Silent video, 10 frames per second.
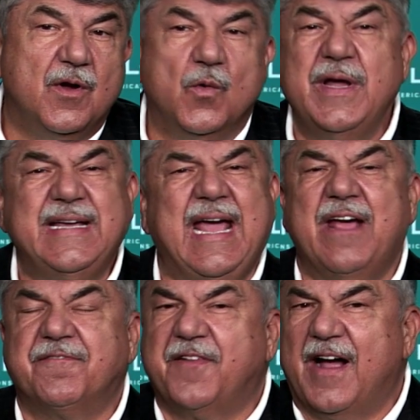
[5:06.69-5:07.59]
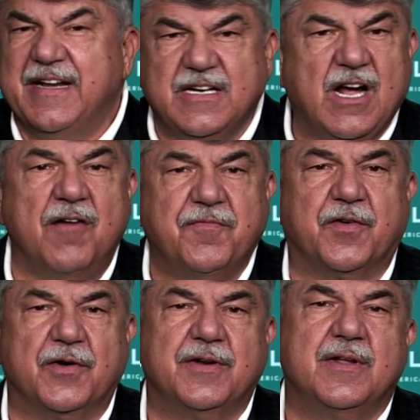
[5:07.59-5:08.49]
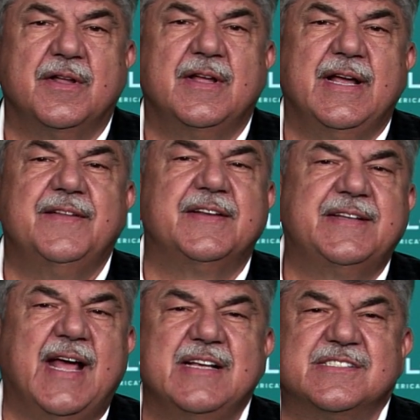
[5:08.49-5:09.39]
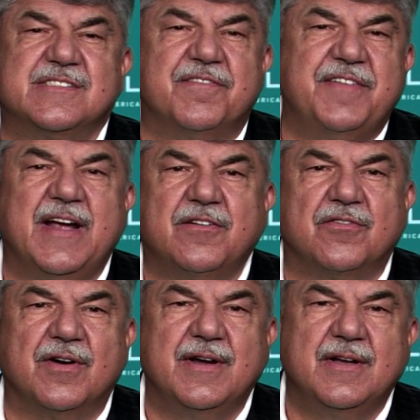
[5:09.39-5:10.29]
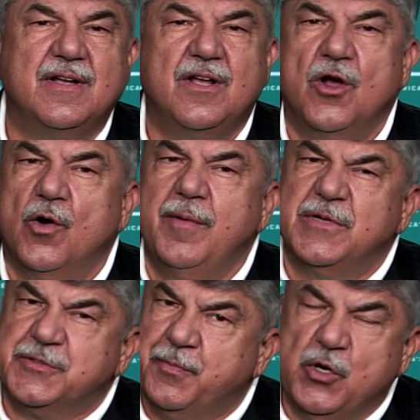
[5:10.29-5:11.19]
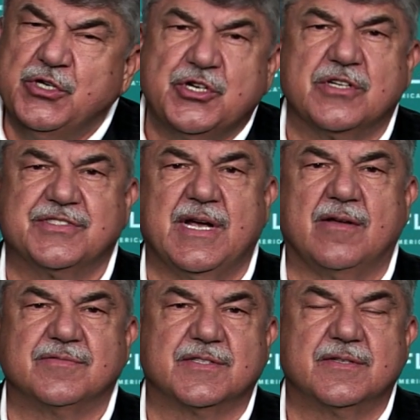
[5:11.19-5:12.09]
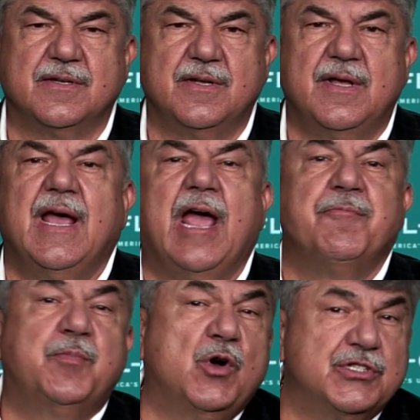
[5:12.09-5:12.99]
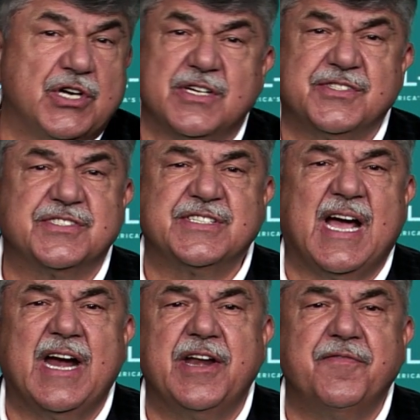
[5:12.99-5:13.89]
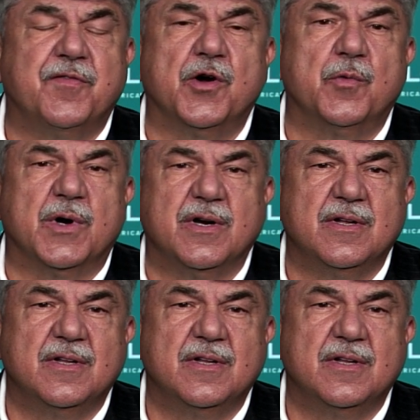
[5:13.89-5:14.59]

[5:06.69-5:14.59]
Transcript: We can't find comfort in the taste of victory. We must push ourselves and push our society forward.